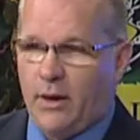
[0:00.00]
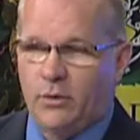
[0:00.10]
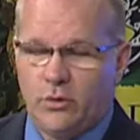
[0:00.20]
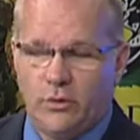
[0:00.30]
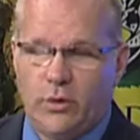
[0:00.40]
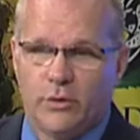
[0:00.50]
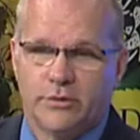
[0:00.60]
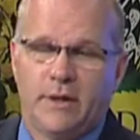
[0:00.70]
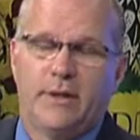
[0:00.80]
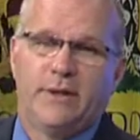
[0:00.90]
Who
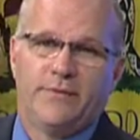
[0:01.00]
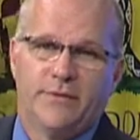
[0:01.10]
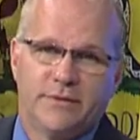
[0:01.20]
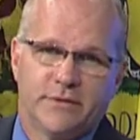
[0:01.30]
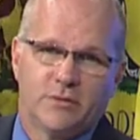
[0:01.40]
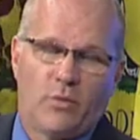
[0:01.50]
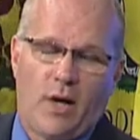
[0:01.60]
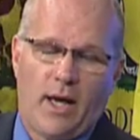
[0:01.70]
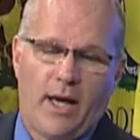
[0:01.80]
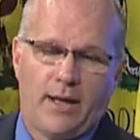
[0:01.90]
knows? This is
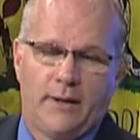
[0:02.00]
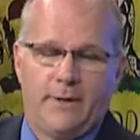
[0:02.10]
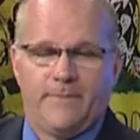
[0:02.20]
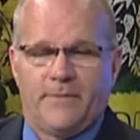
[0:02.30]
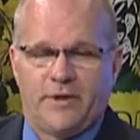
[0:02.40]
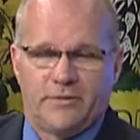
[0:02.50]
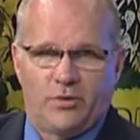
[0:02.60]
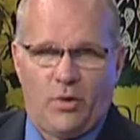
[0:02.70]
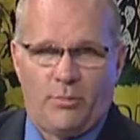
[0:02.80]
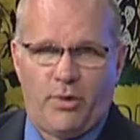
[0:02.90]
why it's
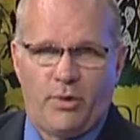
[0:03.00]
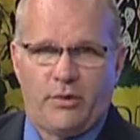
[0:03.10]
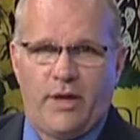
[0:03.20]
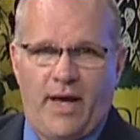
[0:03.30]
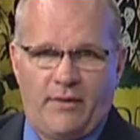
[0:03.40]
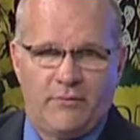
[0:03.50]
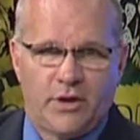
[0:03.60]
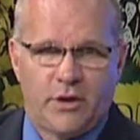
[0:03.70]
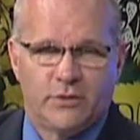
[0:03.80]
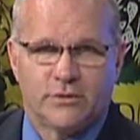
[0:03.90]
so important to have
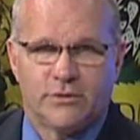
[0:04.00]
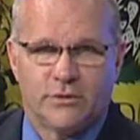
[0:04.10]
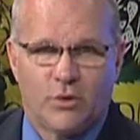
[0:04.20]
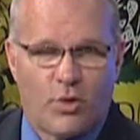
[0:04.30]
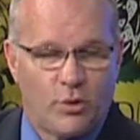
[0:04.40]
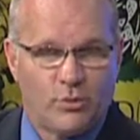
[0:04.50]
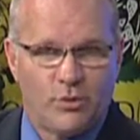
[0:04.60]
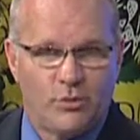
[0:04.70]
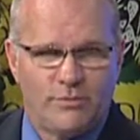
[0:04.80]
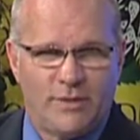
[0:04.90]
videos in the
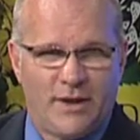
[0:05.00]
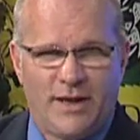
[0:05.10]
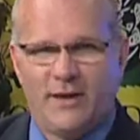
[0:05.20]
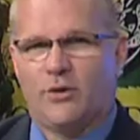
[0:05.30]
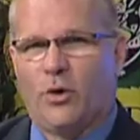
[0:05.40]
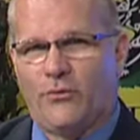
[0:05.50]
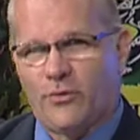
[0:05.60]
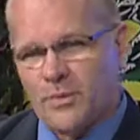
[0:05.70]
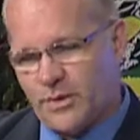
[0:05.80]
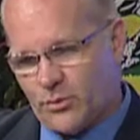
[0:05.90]
courtroom. How do you go
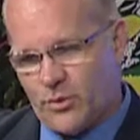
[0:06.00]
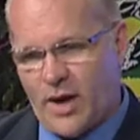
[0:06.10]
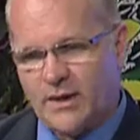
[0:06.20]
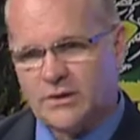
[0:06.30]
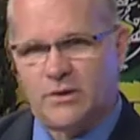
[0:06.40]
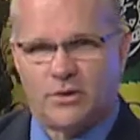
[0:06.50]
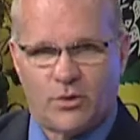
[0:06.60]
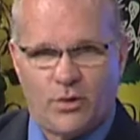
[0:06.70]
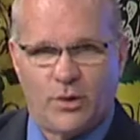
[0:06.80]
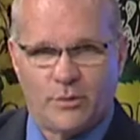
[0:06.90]
from an arrest to the
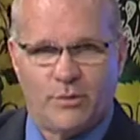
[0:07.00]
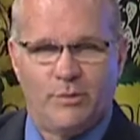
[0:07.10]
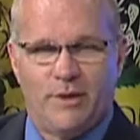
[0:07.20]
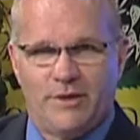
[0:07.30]
courtroom?